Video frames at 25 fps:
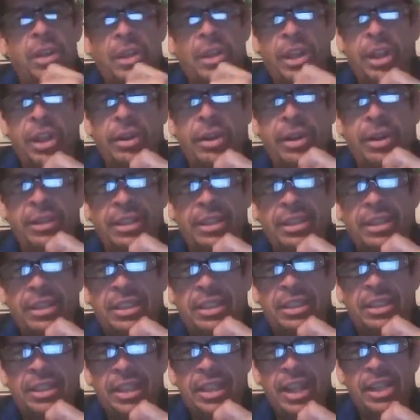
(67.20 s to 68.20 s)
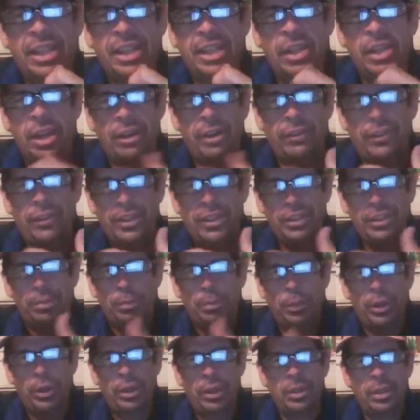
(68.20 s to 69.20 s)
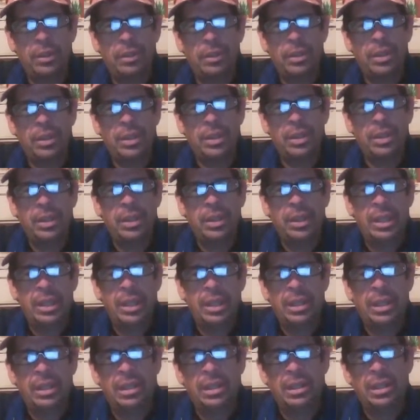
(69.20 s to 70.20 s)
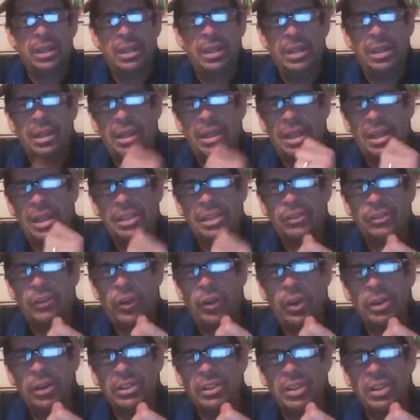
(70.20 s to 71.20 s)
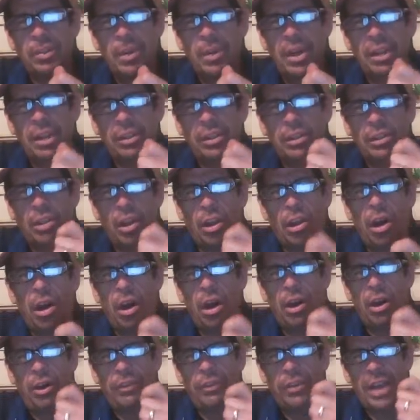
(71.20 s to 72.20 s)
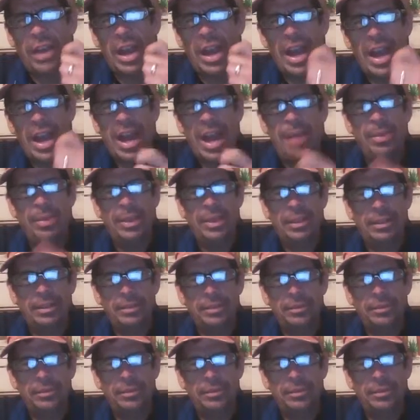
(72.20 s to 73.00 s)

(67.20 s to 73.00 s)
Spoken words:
Here at the stage of this book, let us focus about the law of habit,